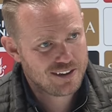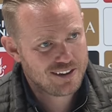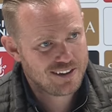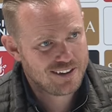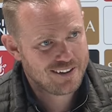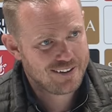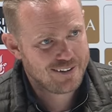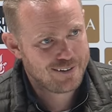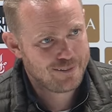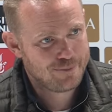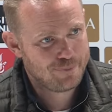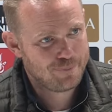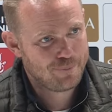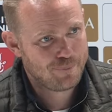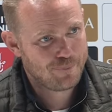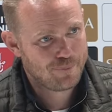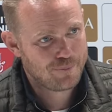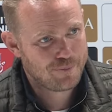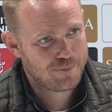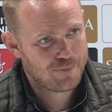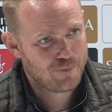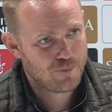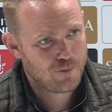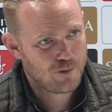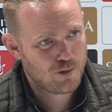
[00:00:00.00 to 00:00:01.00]
Um,
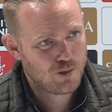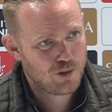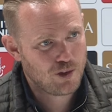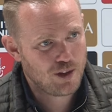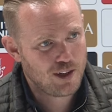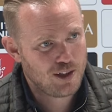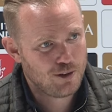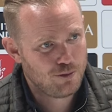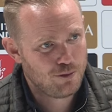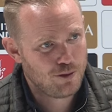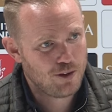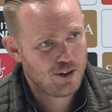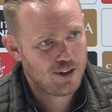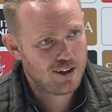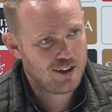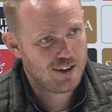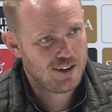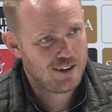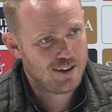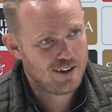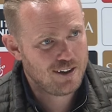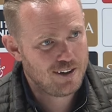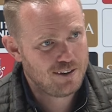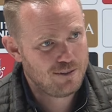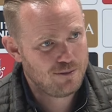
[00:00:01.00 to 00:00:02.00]
so I
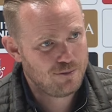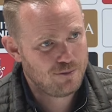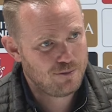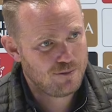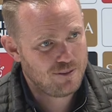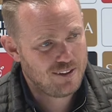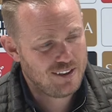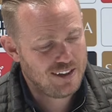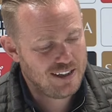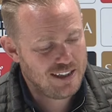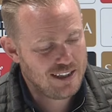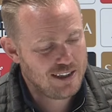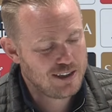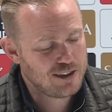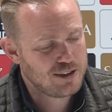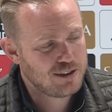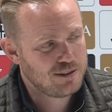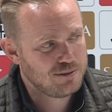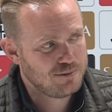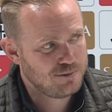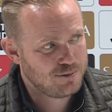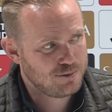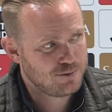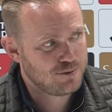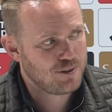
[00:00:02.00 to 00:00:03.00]
definitely need
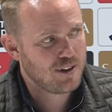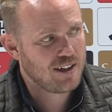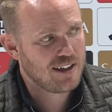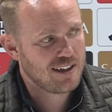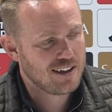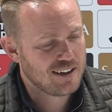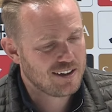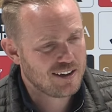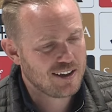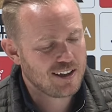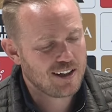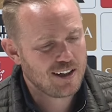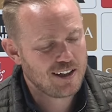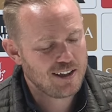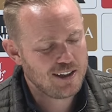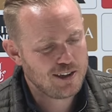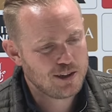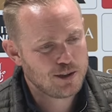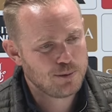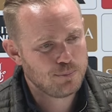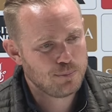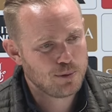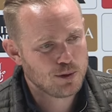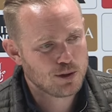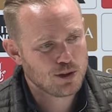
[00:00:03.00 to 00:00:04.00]
think that I
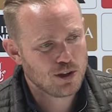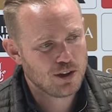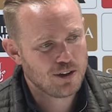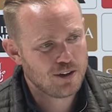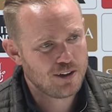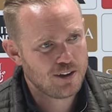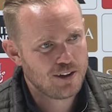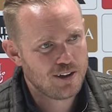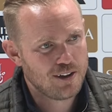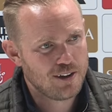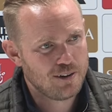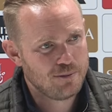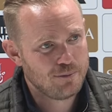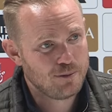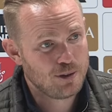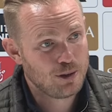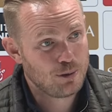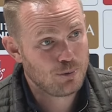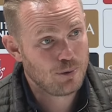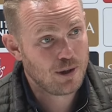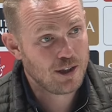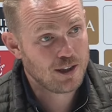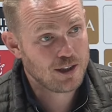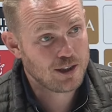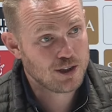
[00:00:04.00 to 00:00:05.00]
need to put on the
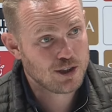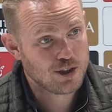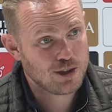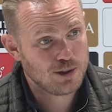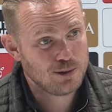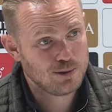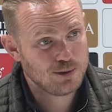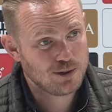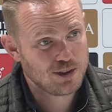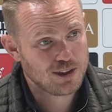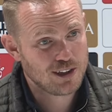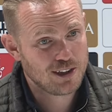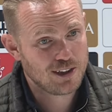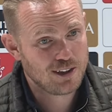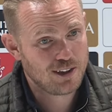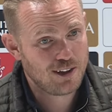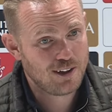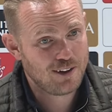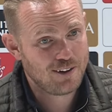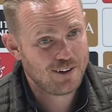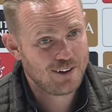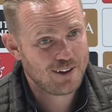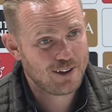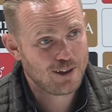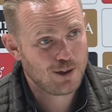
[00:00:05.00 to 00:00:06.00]
the running shoes and
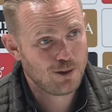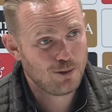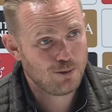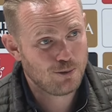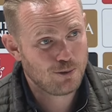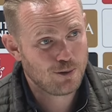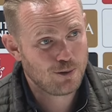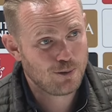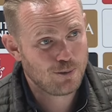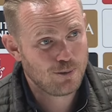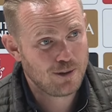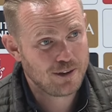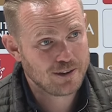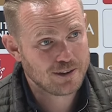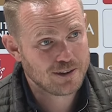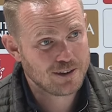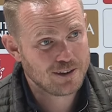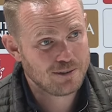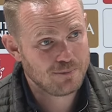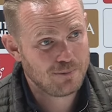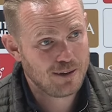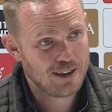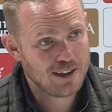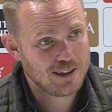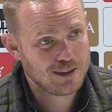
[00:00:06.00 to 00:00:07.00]
and go for a run
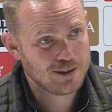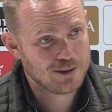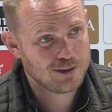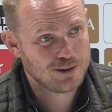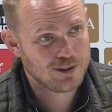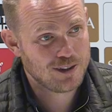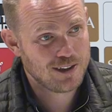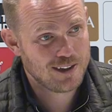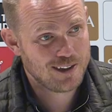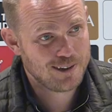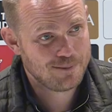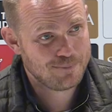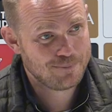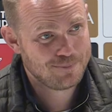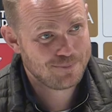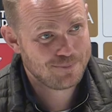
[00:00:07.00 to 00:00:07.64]
later today.